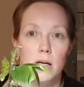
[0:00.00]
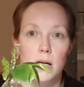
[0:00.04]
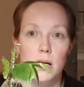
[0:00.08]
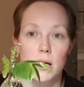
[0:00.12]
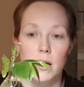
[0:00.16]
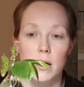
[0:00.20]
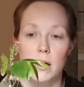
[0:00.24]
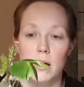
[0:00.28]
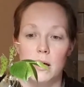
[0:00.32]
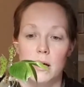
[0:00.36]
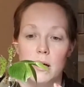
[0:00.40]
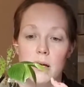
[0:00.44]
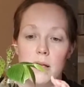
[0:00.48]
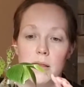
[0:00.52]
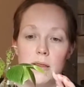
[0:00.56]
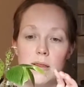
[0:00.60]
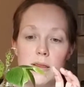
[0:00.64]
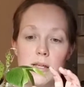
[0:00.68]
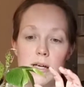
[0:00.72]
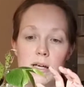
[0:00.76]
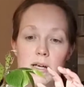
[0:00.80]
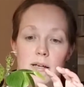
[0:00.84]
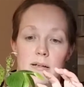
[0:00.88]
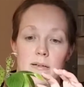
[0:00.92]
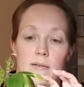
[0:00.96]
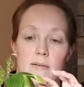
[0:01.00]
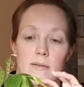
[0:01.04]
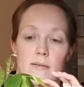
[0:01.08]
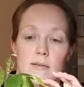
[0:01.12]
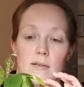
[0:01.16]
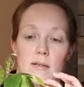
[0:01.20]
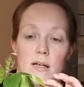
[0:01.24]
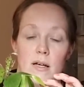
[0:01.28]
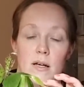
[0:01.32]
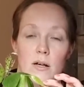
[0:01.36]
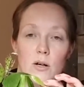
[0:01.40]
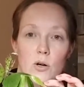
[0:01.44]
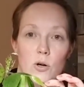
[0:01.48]

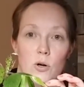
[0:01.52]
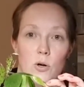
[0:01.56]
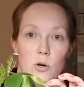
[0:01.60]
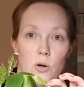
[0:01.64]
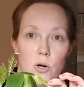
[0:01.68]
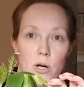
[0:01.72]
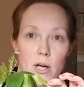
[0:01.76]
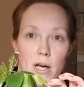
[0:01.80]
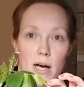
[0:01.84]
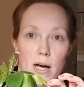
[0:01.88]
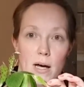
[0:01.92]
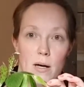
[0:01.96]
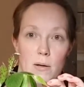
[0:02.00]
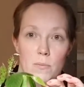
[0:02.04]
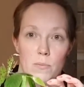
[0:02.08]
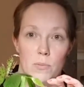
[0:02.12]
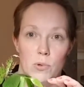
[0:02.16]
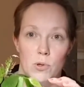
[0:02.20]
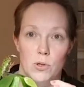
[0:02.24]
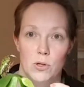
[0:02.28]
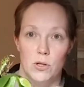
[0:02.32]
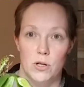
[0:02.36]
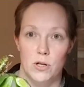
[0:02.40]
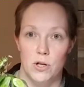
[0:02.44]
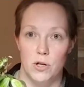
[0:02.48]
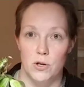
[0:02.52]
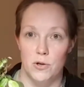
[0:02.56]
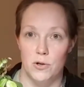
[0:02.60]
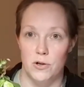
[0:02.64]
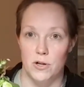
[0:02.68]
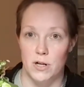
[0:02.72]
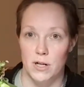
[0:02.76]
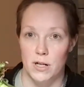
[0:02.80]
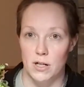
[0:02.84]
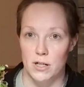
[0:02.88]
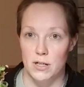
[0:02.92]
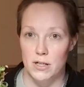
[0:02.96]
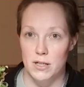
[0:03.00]
this Hoya
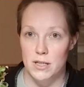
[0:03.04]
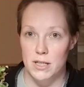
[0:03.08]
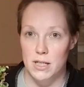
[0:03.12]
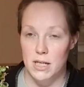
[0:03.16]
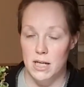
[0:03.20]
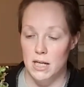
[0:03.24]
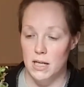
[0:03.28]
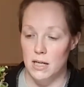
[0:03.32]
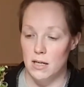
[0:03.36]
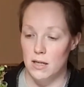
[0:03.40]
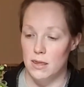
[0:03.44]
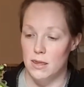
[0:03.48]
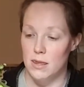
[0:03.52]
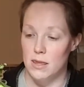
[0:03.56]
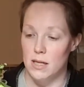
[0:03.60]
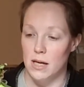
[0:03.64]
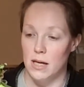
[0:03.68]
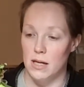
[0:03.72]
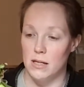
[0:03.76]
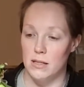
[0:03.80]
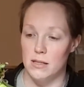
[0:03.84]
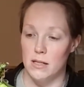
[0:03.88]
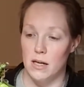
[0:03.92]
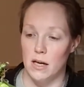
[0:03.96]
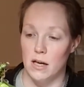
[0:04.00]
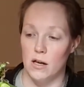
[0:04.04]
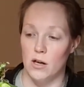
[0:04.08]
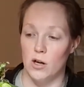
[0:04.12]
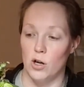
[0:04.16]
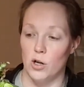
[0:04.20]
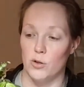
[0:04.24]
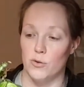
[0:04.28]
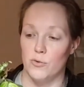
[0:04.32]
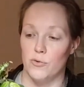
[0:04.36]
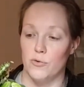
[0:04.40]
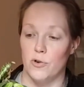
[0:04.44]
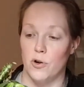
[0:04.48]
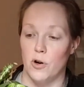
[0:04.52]
polyneuria cutting that I
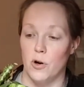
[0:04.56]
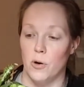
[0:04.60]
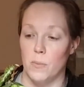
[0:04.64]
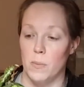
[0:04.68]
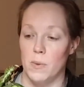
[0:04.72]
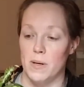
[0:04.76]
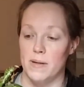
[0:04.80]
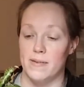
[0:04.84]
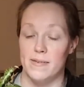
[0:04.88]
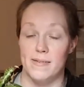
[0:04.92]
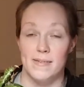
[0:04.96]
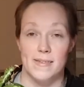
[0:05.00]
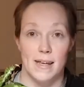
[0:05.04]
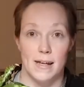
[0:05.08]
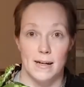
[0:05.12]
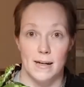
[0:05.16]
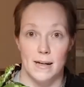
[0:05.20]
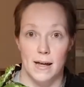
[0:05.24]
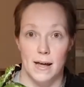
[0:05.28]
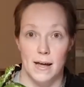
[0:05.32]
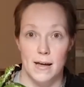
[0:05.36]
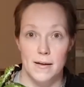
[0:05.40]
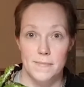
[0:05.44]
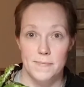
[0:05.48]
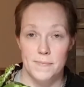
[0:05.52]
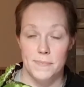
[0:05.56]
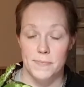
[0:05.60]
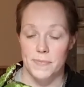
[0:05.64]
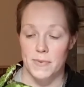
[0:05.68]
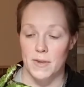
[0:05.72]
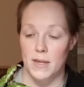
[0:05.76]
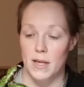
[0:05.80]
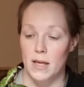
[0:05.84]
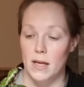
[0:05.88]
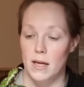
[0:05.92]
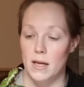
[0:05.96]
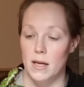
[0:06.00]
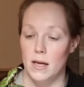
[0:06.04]
got from Sanna.
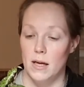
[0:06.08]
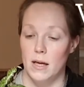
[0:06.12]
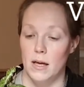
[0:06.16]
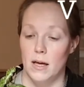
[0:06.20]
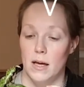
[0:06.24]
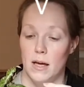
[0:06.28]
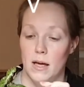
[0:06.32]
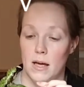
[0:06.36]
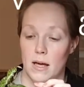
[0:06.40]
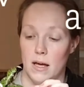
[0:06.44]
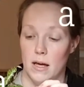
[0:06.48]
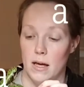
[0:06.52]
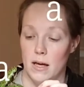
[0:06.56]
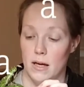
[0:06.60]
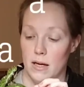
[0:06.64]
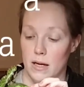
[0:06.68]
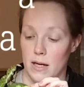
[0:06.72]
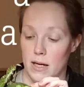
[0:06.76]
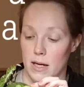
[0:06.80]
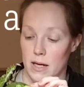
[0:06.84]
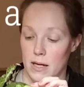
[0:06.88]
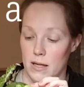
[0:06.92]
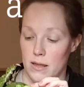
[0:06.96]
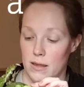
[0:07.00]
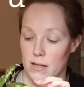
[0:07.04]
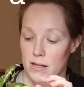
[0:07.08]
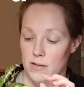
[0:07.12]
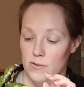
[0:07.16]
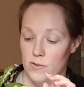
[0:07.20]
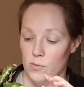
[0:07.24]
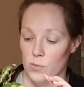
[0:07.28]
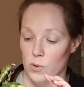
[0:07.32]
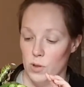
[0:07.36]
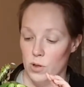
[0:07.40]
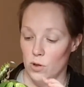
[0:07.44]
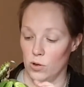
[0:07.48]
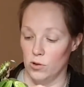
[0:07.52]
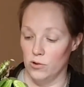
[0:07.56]
This
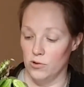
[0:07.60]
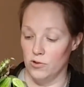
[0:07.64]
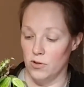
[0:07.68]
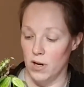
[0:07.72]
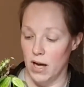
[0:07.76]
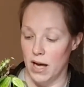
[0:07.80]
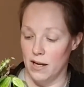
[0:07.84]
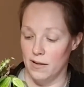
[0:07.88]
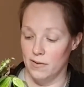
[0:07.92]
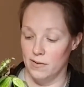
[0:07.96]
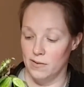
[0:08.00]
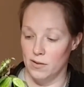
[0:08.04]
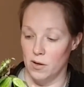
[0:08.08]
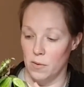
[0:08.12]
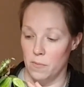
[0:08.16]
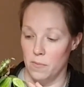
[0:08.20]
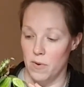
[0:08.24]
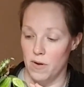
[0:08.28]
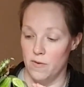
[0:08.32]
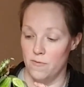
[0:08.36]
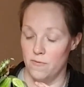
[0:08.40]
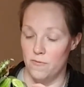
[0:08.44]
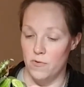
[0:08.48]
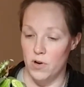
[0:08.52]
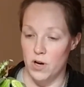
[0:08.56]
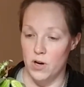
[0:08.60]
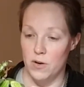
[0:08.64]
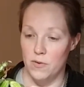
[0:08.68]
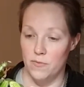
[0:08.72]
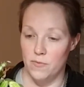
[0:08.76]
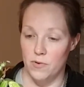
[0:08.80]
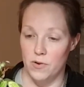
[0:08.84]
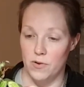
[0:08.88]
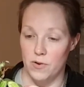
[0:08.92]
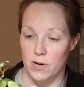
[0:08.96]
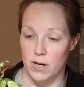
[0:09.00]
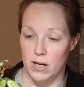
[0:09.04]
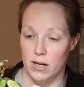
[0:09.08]
one also has some
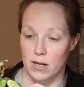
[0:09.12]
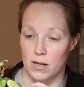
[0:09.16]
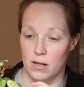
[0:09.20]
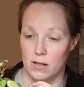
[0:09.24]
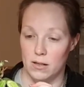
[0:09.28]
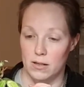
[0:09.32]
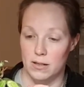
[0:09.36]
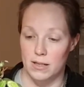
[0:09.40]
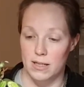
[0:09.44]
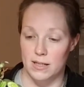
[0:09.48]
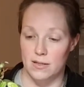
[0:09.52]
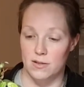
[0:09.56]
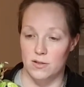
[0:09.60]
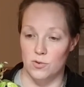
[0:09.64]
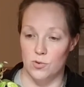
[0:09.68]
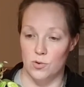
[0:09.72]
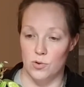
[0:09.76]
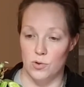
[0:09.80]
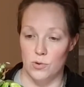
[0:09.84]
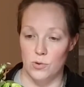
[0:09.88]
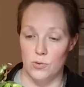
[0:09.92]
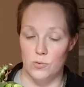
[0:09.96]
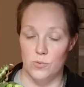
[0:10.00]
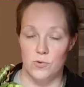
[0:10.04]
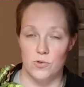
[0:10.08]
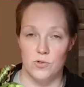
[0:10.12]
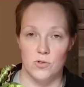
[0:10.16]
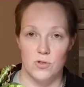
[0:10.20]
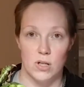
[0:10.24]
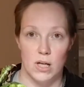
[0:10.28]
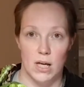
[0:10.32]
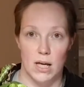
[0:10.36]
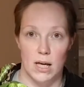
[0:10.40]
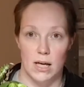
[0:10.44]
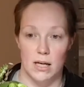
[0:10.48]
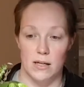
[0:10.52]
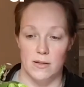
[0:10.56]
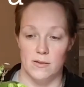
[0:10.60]
very decent roots,
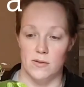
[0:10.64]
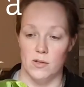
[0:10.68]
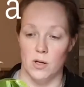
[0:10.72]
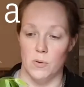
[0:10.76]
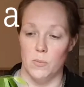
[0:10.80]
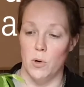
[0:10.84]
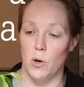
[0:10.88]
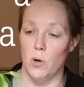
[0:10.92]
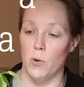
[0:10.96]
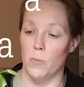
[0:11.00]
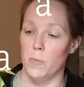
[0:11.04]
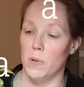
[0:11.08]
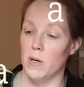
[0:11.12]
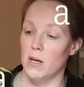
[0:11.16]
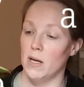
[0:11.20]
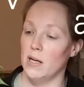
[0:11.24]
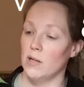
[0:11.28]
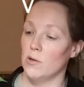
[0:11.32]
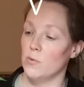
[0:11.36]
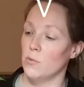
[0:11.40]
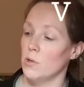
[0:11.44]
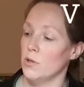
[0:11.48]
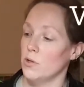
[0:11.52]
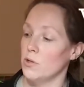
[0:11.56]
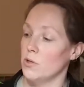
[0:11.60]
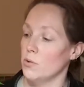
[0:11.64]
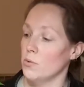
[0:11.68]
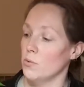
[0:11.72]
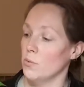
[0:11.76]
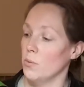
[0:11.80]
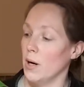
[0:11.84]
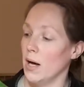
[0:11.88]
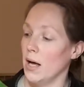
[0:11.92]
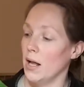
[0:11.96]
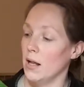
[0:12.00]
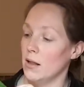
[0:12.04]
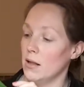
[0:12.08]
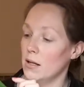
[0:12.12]
so I'm hoping it will do
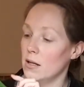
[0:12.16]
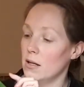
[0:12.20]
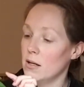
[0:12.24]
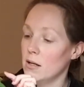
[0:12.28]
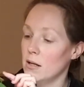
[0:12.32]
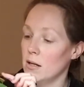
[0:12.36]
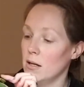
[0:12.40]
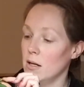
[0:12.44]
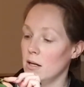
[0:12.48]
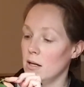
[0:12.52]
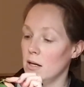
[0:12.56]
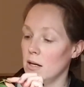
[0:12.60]
well.